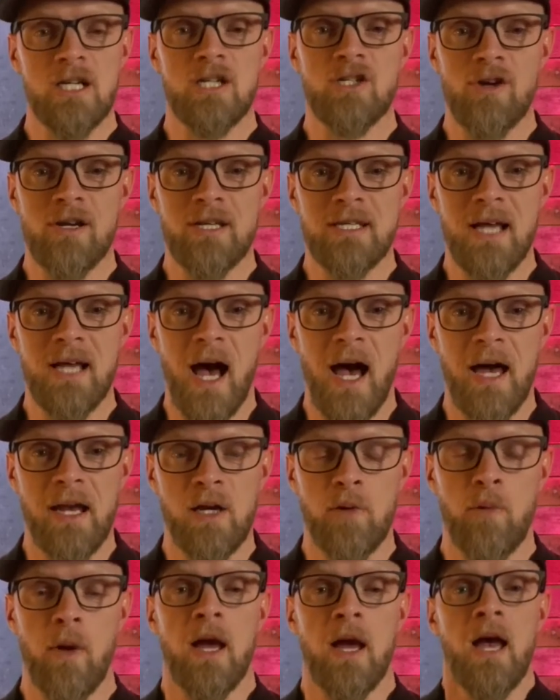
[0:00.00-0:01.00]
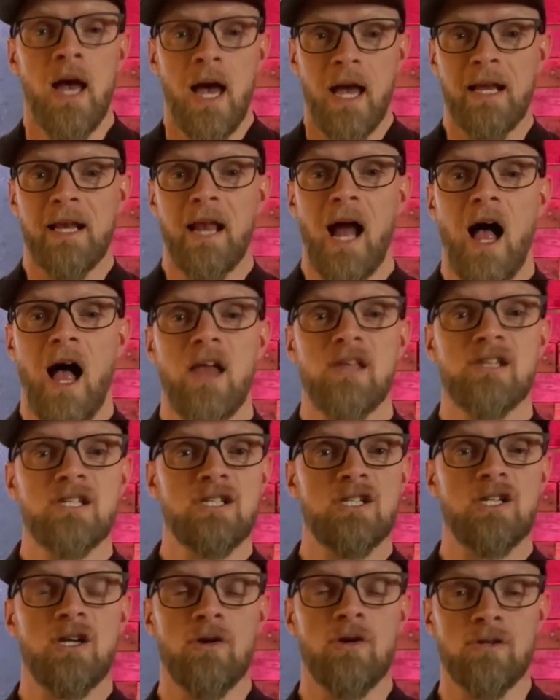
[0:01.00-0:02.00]
to trust God anyway. Acknowledge
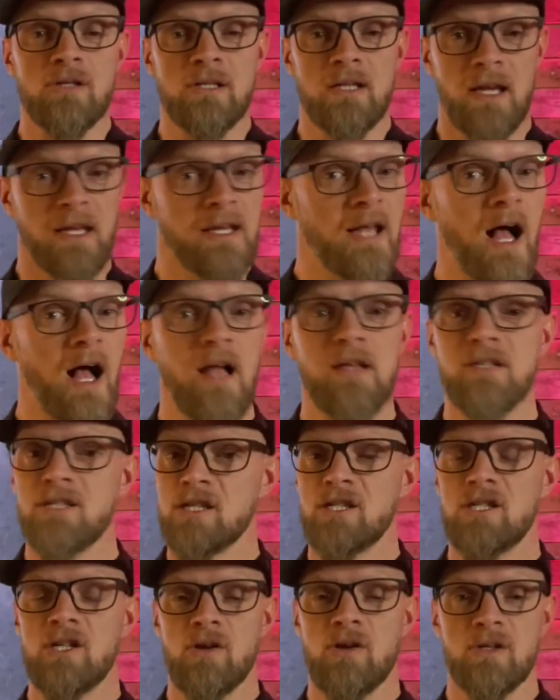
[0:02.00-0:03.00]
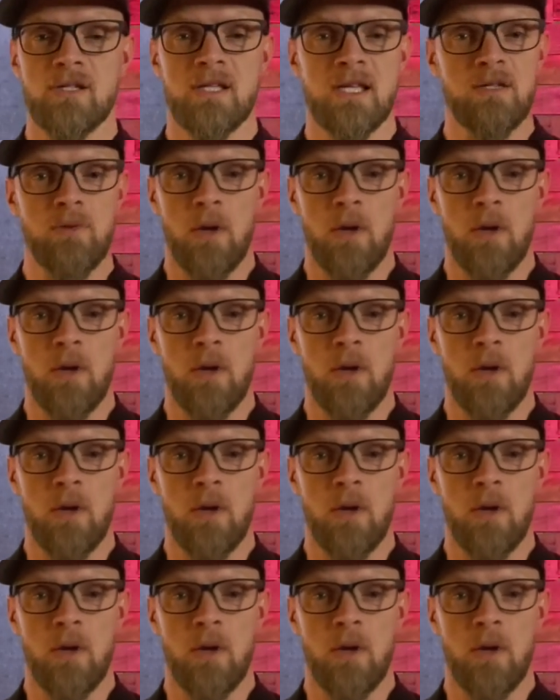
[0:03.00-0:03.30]
and choose. Acknowledge and choose.